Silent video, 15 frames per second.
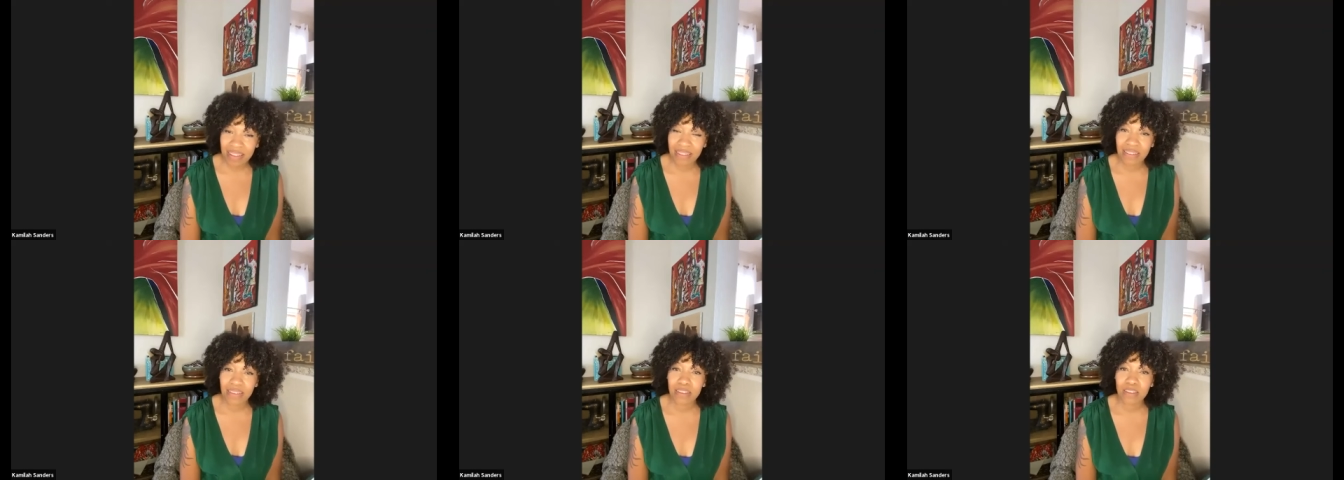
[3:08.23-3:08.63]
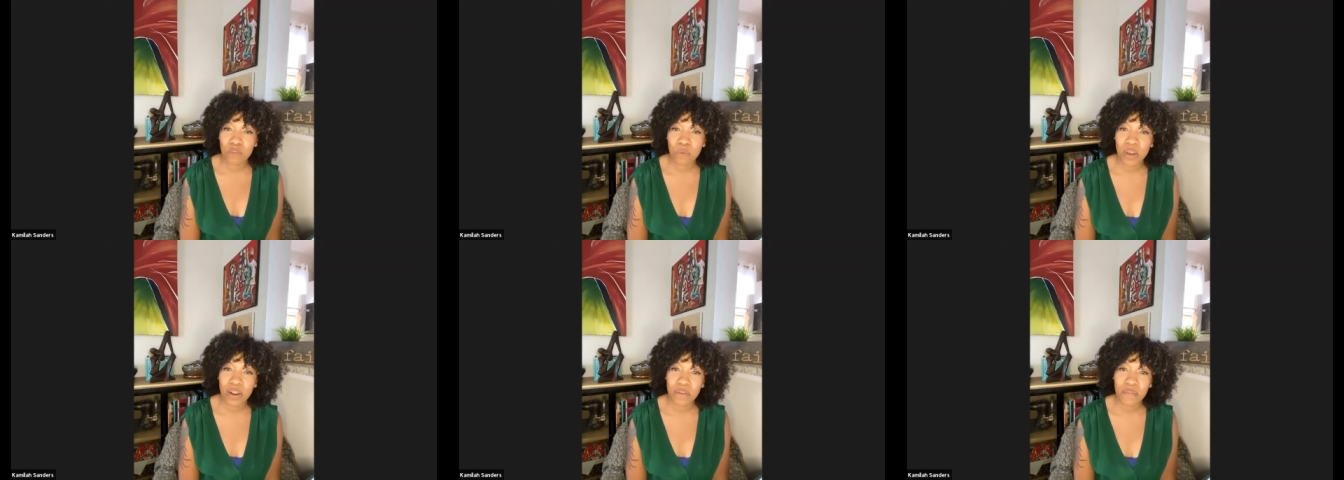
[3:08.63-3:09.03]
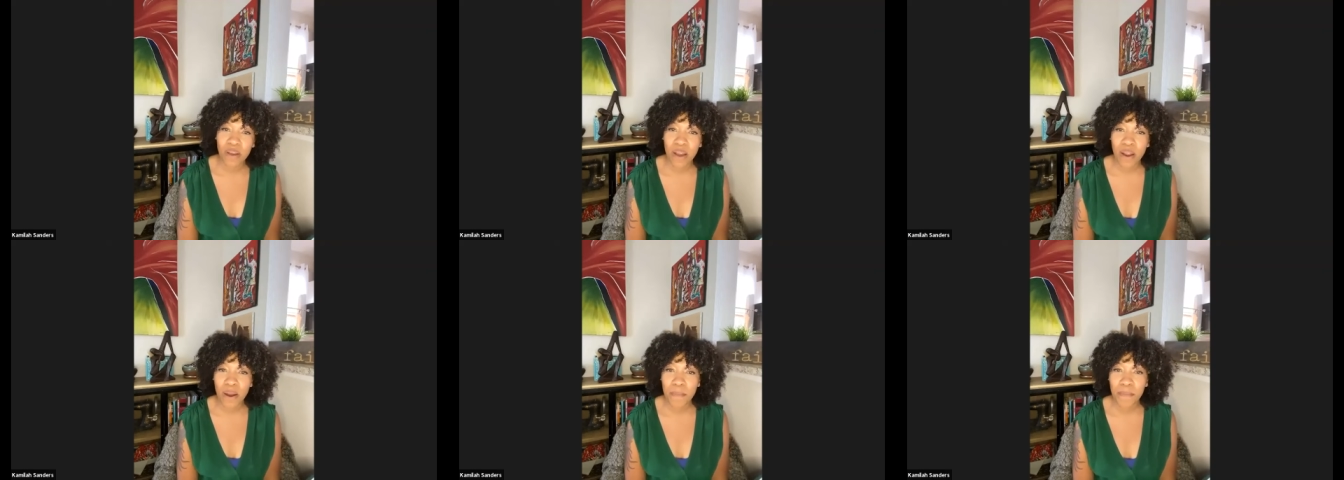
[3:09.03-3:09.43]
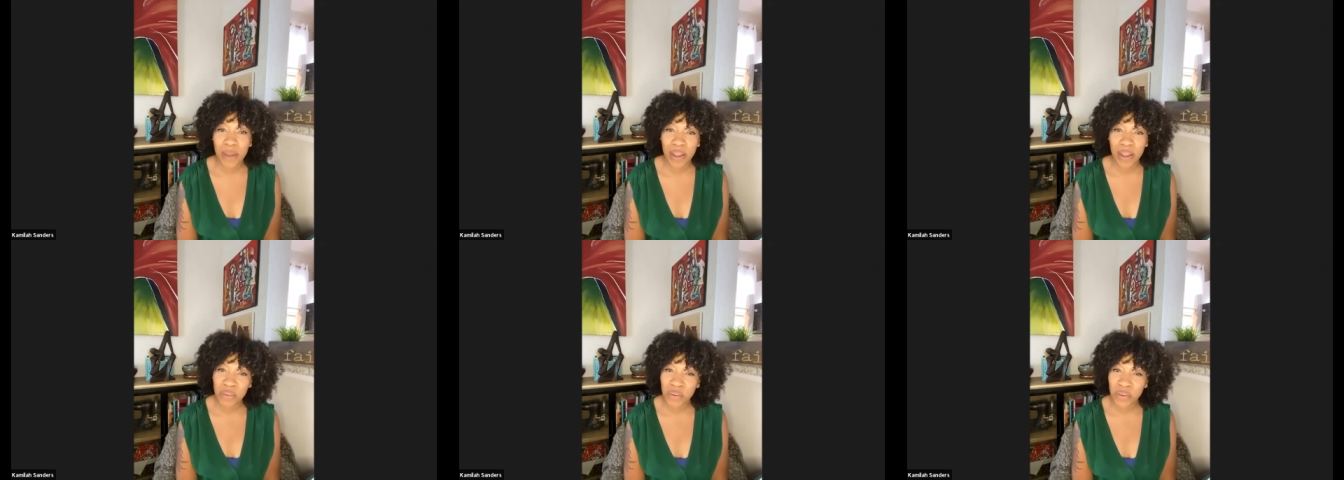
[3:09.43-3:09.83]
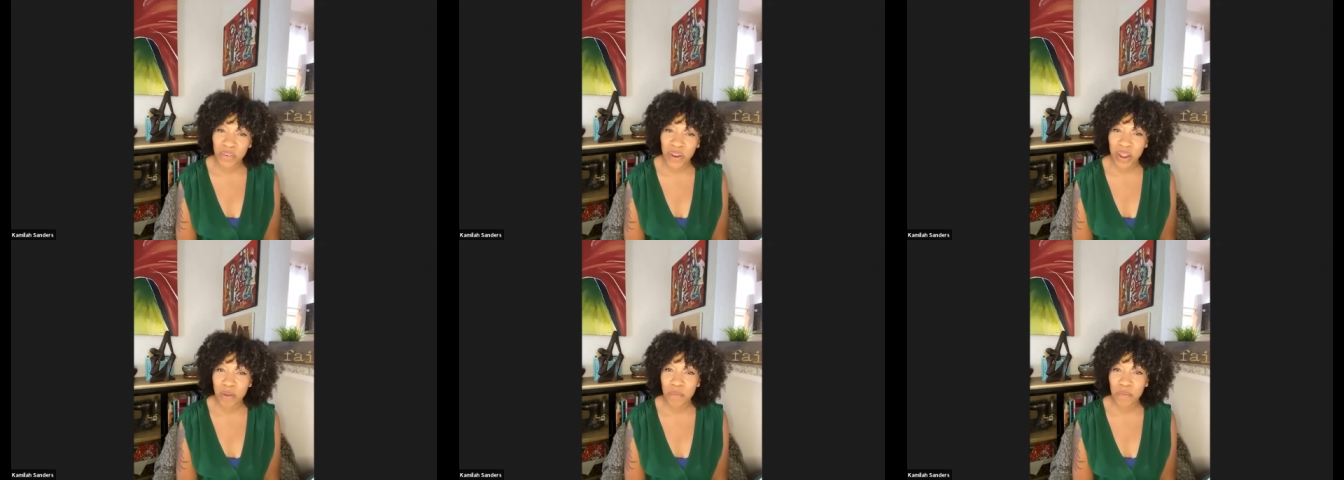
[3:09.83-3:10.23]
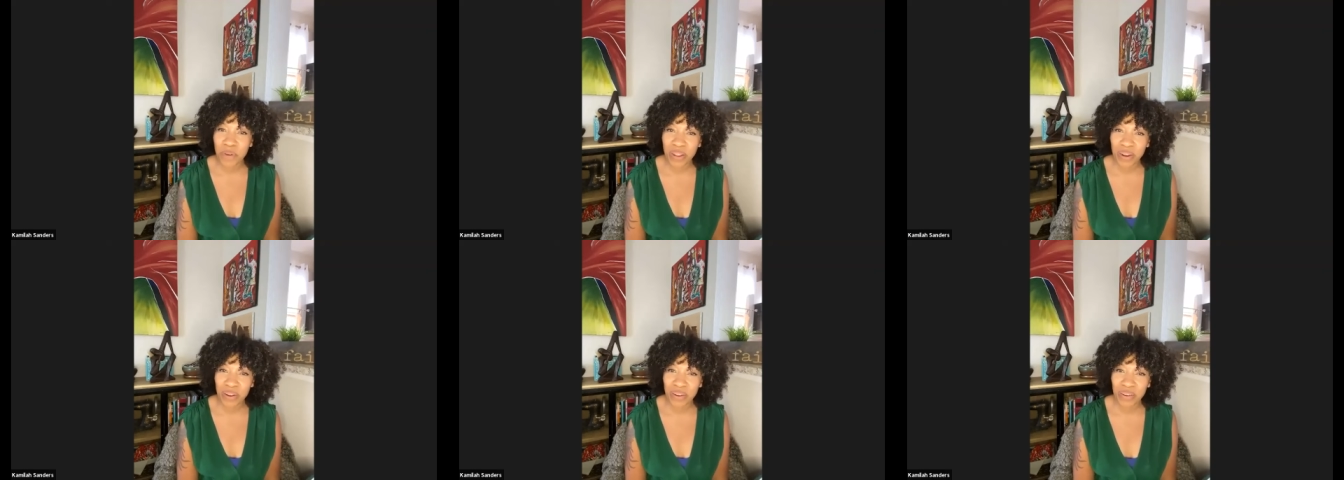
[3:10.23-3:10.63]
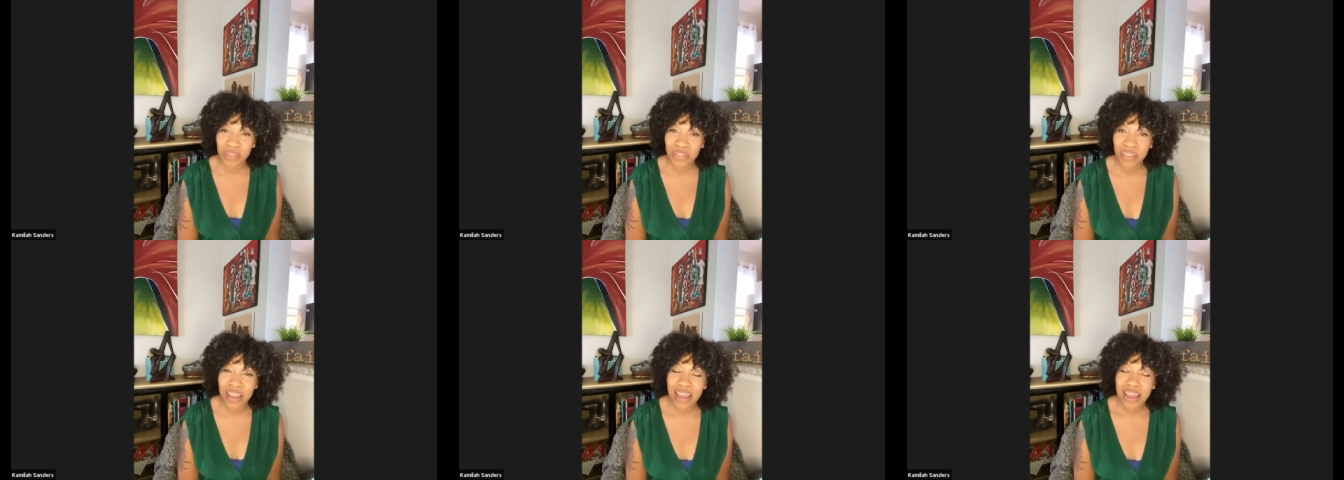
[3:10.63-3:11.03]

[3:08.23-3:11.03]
and she is one of our micro grant winners.